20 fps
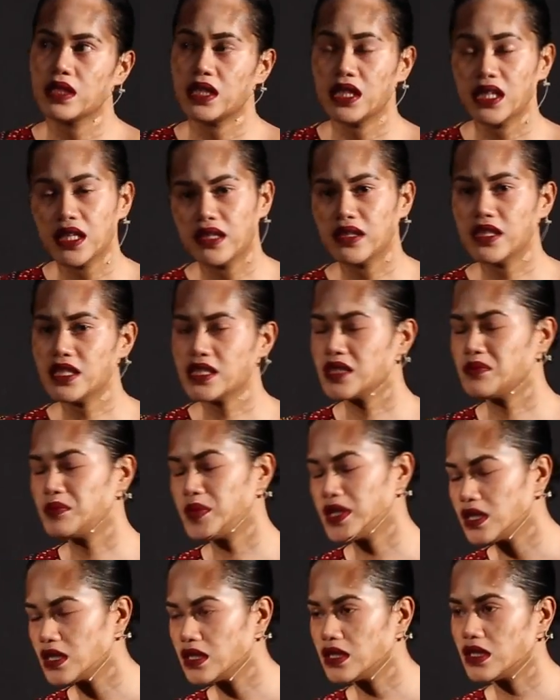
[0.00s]
and this had
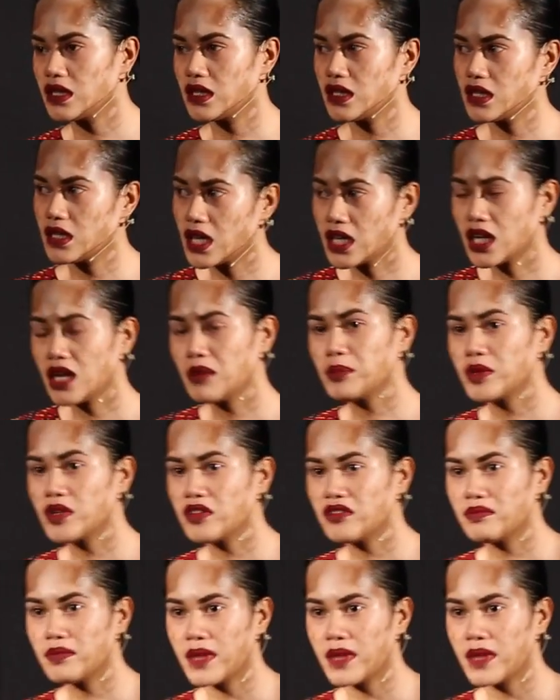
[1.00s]
been a couple of